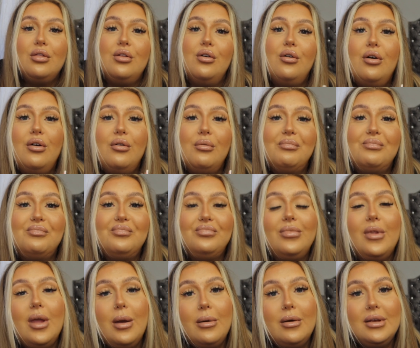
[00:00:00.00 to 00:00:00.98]
The
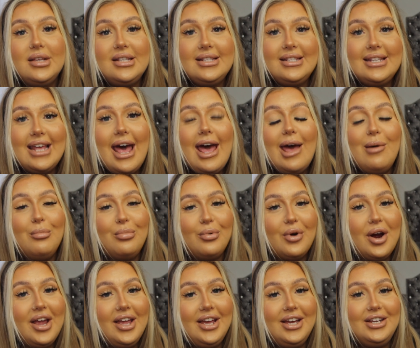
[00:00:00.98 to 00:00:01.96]
Set and
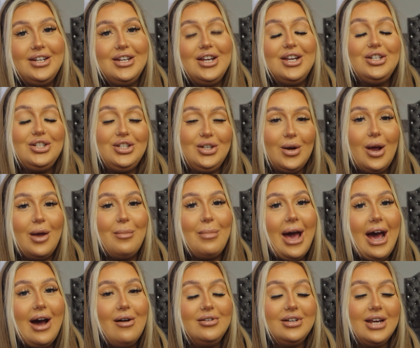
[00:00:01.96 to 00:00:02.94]
Brighten Duo
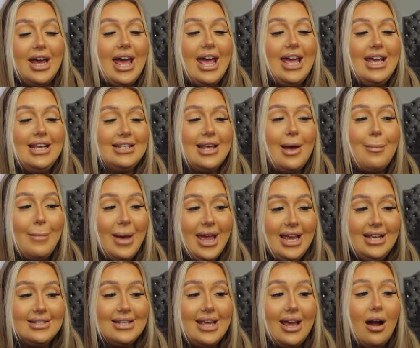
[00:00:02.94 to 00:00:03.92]
Powder is
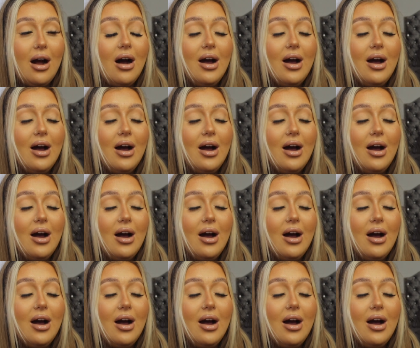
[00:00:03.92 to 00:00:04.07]
amazing.